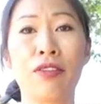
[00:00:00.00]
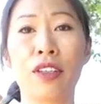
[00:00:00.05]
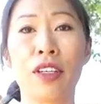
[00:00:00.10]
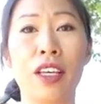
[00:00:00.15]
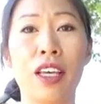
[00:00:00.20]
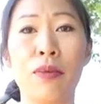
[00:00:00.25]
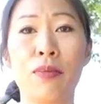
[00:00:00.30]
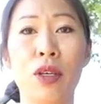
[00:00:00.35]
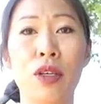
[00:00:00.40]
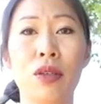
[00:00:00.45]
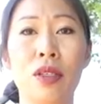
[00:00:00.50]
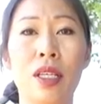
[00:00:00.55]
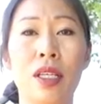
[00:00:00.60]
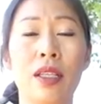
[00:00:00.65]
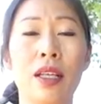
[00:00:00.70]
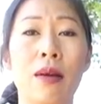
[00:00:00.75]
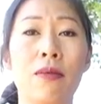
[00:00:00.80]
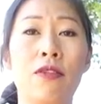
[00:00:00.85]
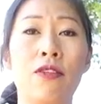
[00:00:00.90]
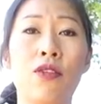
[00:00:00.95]
to keep using
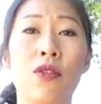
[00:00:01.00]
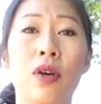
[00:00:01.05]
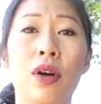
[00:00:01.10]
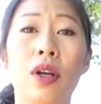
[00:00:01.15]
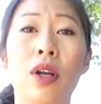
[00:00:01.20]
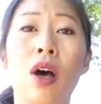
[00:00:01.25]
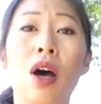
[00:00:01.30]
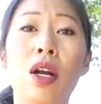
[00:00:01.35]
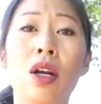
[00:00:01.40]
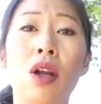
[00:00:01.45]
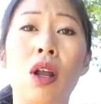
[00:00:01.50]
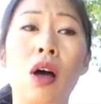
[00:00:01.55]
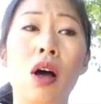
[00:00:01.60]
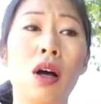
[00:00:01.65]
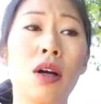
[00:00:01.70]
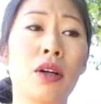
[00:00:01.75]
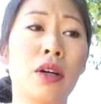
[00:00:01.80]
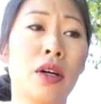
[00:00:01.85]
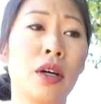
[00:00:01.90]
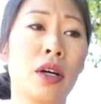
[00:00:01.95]
them for a lot
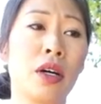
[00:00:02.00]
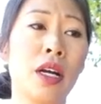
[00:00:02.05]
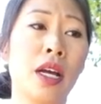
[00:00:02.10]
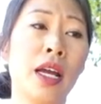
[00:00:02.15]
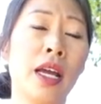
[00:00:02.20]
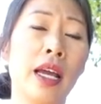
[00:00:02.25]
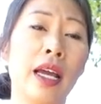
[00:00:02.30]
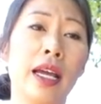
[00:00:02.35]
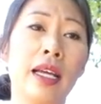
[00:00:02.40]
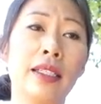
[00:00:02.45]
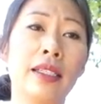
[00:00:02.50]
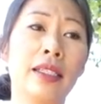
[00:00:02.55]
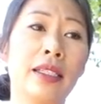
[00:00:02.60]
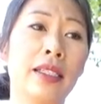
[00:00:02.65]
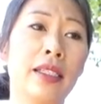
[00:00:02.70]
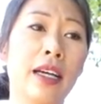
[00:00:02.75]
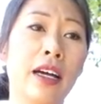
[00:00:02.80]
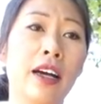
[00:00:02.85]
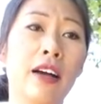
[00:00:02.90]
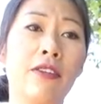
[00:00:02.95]
longer and
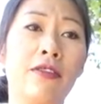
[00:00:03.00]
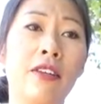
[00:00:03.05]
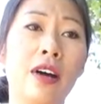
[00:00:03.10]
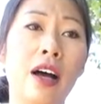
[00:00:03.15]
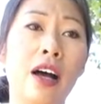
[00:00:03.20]
stuff.